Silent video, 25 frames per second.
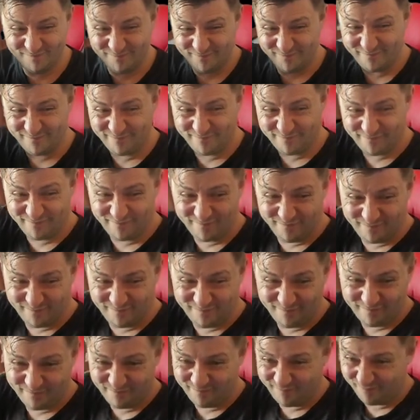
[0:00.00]

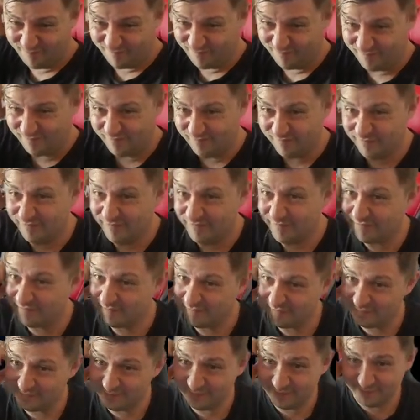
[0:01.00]

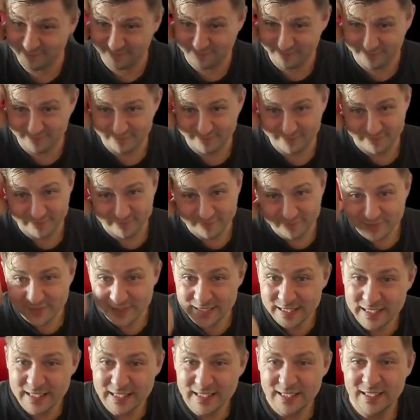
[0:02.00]

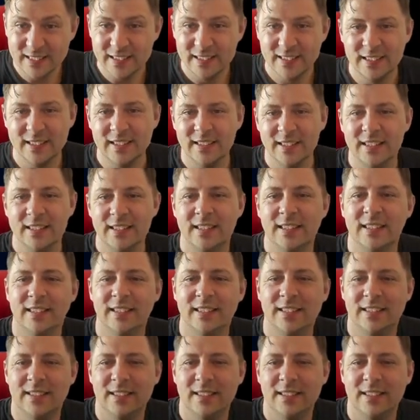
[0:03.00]
Nobody speaks.